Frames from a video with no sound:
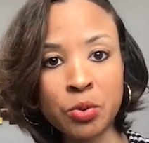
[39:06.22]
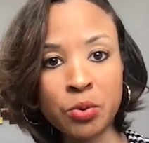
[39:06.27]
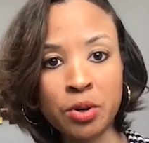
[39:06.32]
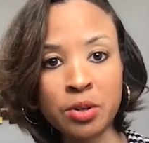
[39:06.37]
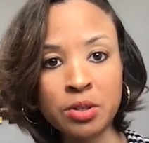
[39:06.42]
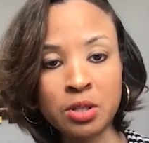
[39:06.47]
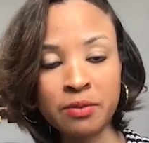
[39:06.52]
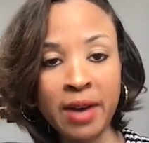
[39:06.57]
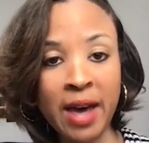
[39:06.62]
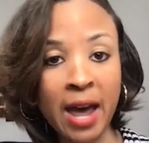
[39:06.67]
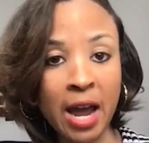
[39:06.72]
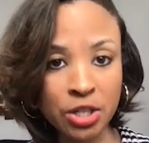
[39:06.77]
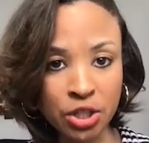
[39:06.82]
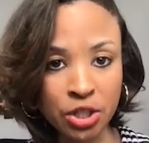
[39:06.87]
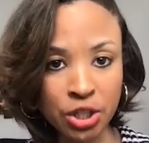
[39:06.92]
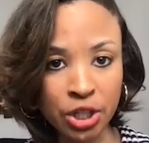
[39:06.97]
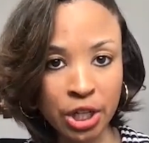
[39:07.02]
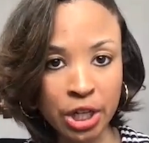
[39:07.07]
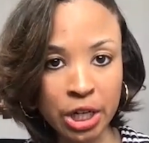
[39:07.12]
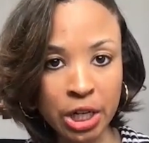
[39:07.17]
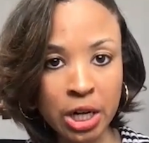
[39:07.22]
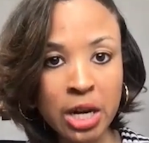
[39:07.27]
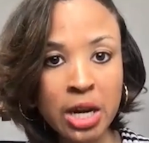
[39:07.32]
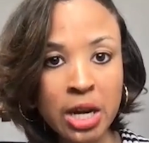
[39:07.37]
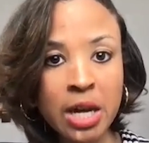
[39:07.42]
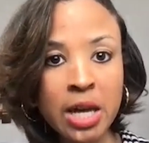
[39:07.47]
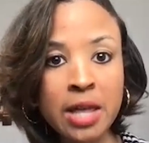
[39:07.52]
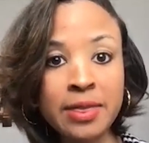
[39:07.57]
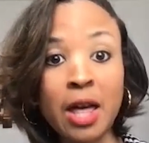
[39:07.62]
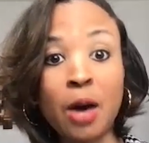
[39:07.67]
course of action here.
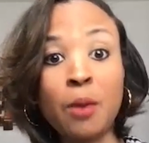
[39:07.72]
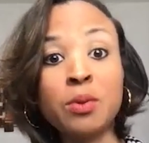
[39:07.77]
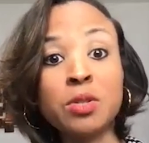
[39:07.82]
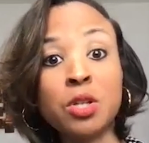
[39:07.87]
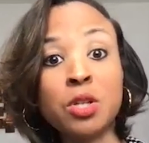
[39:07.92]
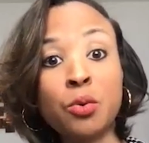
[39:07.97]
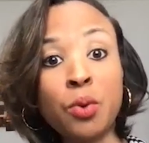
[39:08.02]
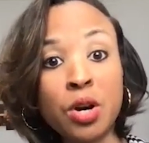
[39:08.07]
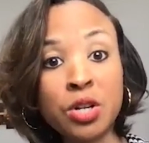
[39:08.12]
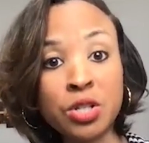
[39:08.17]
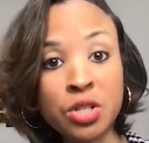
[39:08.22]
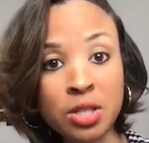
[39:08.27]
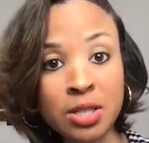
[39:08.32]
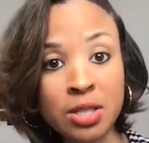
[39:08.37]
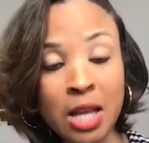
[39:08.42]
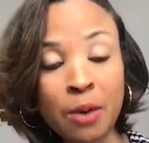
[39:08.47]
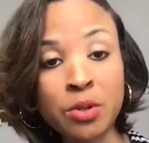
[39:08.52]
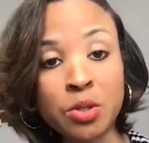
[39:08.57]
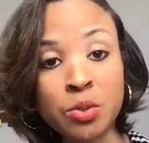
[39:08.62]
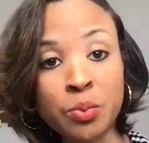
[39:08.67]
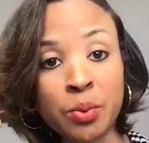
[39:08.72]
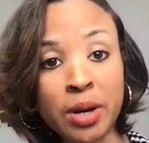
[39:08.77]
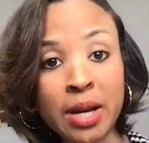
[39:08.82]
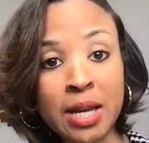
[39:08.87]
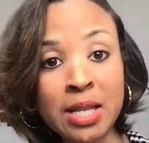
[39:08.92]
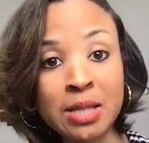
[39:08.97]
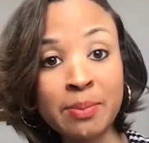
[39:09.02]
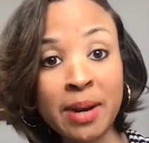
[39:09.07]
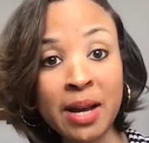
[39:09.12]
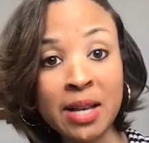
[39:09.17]
That was a question that was
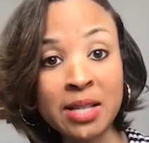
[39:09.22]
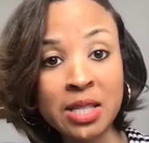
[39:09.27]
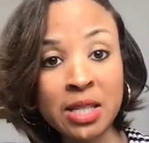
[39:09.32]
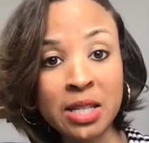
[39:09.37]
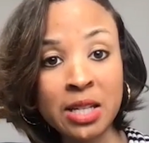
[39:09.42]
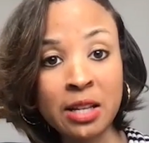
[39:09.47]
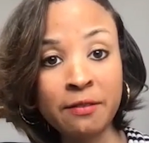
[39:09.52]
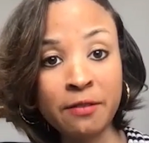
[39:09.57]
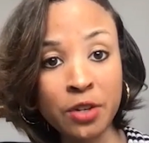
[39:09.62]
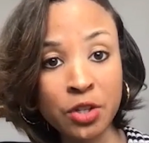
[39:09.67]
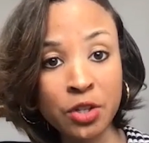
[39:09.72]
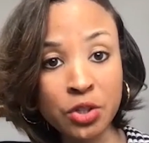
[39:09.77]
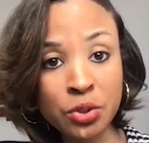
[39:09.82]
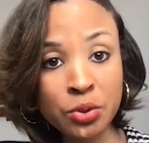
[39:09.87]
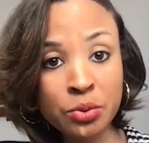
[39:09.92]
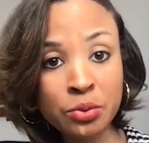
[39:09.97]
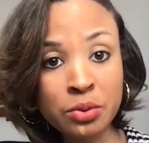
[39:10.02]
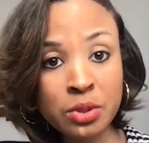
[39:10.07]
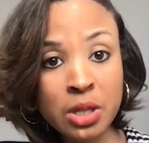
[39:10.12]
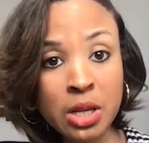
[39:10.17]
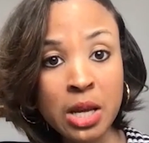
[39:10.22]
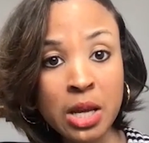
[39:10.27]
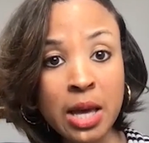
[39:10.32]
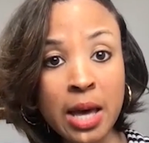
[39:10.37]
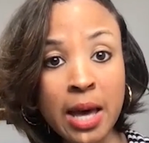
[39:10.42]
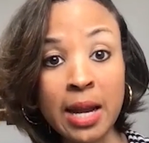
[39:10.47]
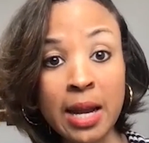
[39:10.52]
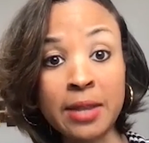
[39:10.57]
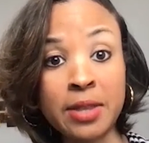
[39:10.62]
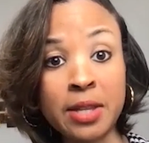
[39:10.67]
raised by city officials.
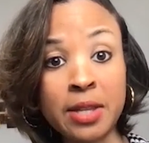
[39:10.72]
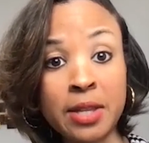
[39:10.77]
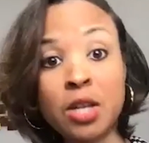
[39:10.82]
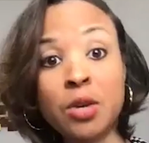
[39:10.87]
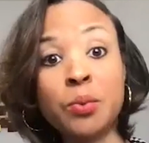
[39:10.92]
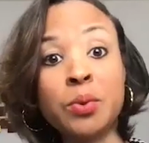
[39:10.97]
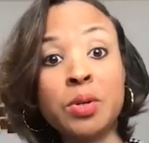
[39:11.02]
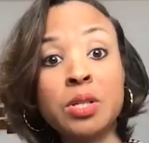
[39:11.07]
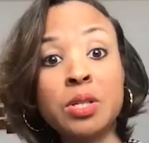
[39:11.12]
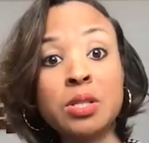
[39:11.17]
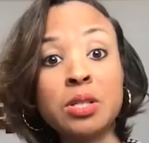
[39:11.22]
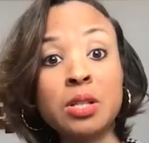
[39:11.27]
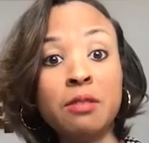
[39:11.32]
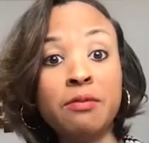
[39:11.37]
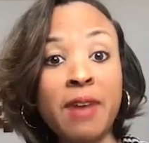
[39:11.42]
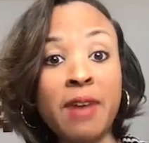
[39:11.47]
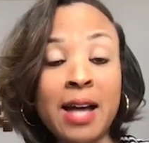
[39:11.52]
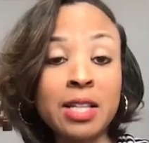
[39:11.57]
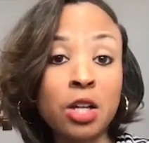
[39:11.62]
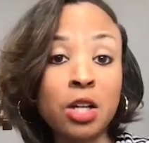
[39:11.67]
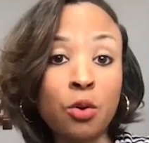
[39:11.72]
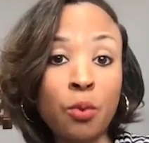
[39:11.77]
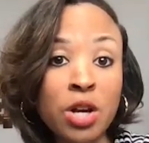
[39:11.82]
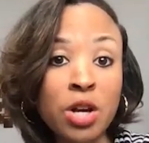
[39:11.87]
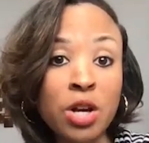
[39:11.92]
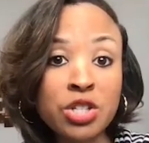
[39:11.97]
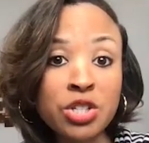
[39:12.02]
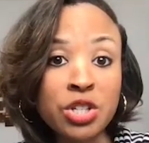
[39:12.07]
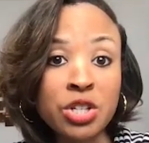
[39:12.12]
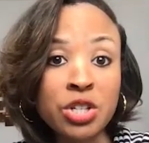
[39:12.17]
And I think it was a valid
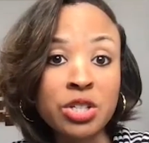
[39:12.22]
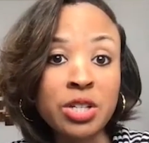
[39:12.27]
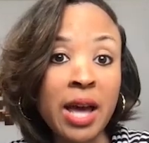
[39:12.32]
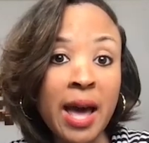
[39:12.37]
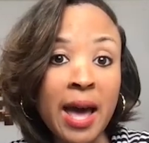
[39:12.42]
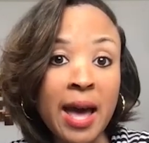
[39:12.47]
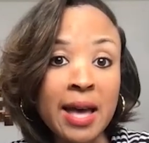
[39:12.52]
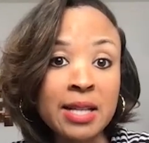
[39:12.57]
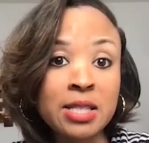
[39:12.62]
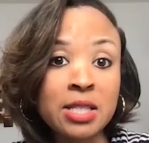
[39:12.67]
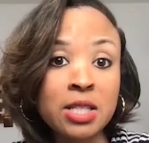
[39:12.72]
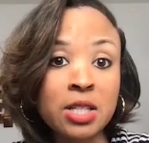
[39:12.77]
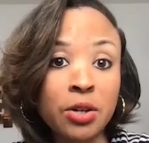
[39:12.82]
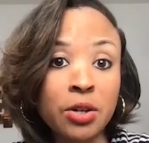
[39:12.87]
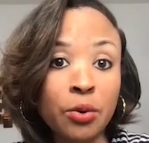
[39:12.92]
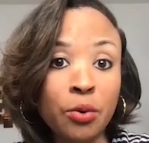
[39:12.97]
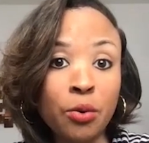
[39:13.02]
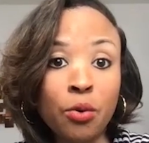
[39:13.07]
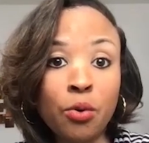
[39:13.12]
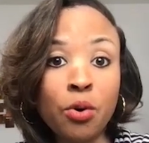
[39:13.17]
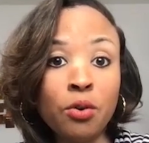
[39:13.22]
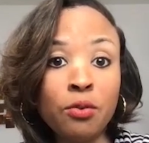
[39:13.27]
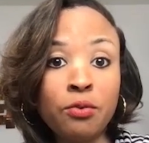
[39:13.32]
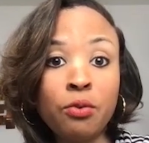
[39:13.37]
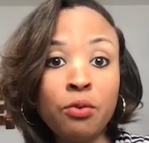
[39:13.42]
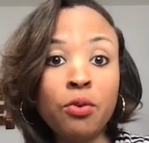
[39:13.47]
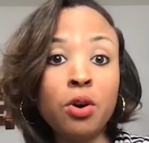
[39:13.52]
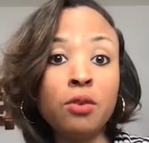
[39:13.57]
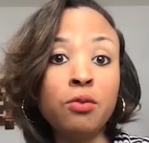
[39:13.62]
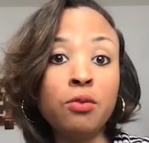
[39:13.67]
question to ask of
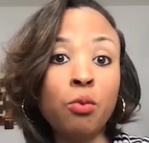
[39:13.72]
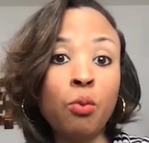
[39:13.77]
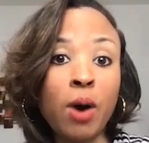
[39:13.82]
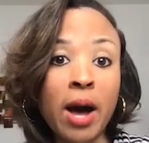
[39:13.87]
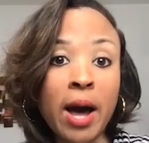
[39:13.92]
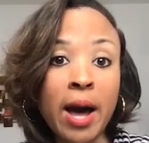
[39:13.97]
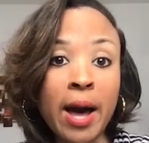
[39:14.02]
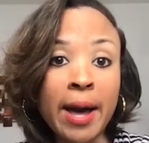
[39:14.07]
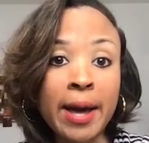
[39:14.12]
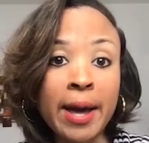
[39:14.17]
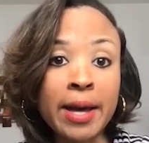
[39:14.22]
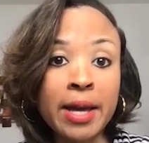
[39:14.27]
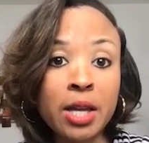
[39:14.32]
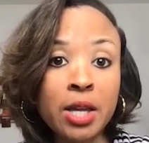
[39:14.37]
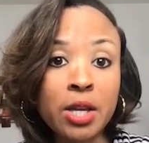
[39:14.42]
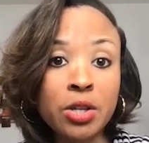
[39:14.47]
why,